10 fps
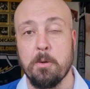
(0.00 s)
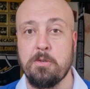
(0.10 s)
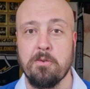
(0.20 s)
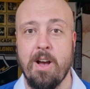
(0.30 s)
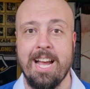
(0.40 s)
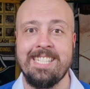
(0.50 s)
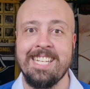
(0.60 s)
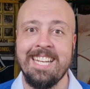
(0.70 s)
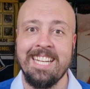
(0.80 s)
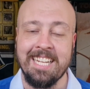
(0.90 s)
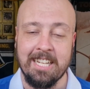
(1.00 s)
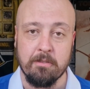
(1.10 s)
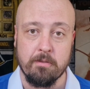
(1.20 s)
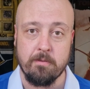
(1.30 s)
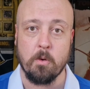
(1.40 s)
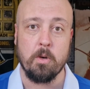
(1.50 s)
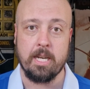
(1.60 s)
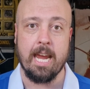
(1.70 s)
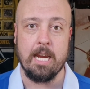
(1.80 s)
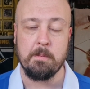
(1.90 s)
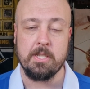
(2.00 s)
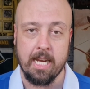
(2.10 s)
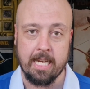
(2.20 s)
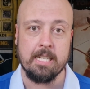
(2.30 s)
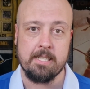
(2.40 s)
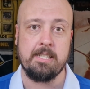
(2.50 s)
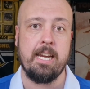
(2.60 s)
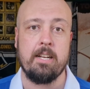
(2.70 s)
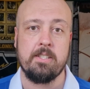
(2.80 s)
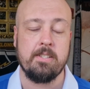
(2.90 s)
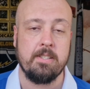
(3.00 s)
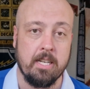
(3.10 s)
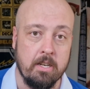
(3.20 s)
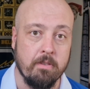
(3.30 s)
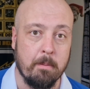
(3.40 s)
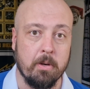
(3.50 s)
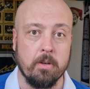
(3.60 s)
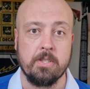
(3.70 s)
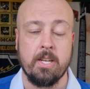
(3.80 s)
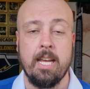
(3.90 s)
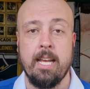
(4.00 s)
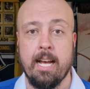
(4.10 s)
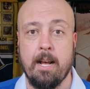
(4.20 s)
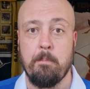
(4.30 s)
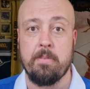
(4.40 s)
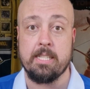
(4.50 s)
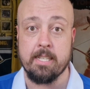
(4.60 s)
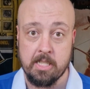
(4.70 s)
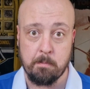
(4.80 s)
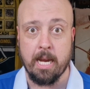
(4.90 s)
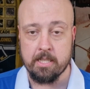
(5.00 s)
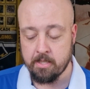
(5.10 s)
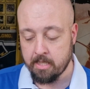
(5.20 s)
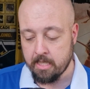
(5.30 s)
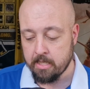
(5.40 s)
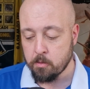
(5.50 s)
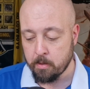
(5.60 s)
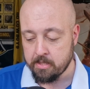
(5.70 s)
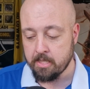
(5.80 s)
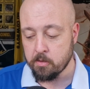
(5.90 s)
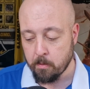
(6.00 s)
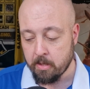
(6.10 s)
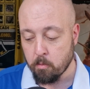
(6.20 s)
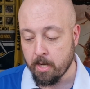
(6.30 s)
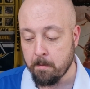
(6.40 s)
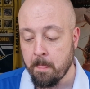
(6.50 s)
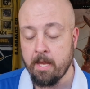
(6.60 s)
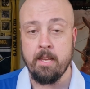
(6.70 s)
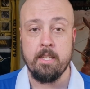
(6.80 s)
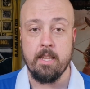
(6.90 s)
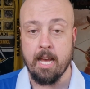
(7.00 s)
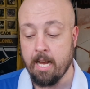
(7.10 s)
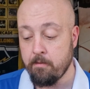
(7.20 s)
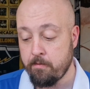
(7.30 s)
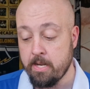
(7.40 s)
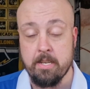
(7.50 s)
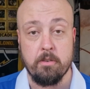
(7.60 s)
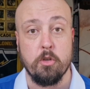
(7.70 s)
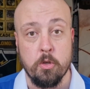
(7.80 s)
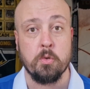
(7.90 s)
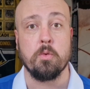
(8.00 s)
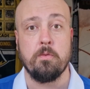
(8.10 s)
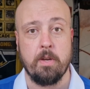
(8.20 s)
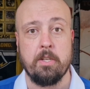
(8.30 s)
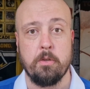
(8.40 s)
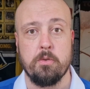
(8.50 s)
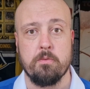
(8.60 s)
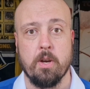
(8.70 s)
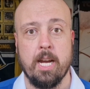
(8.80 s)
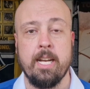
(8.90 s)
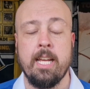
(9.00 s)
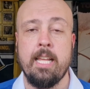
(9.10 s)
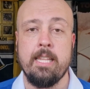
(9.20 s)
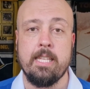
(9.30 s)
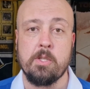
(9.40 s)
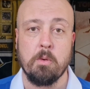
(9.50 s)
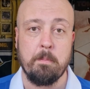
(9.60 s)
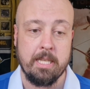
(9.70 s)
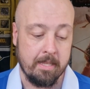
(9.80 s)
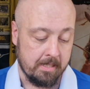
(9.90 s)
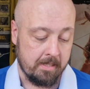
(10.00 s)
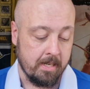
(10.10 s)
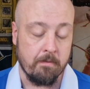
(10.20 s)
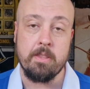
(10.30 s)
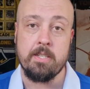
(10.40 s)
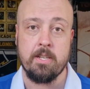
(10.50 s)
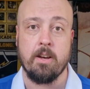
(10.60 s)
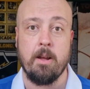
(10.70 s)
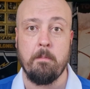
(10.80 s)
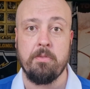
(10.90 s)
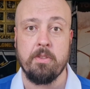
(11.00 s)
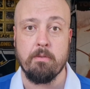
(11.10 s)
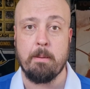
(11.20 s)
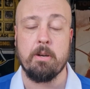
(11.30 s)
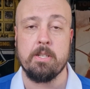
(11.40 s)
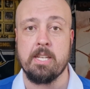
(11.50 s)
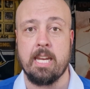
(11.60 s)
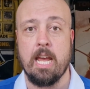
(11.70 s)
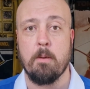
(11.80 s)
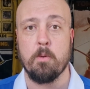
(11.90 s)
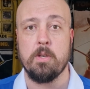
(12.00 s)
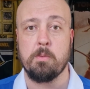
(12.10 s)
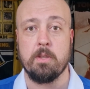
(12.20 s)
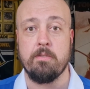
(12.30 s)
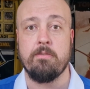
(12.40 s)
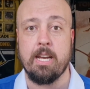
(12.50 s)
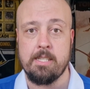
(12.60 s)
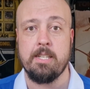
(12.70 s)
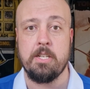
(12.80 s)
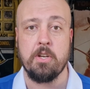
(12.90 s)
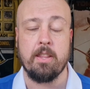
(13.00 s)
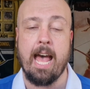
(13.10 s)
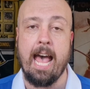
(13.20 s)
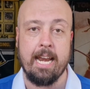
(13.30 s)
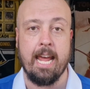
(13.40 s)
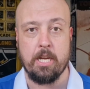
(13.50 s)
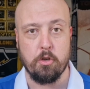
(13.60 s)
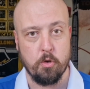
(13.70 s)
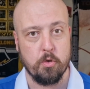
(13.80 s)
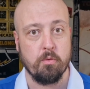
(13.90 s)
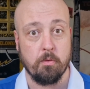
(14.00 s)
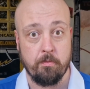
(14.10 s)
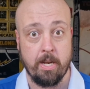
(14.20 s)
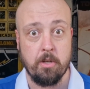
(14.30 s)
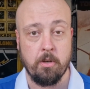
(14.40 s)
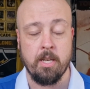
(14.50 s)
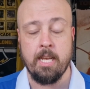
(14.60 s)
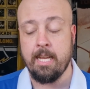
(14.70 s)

tries in 4 games against the South Sydney Rabbitohs. That dates back to the year 2021. For neutral venues, right, this will be the 7th time the Rabbitohs and Cowboys will have faced each other at a neutral venue.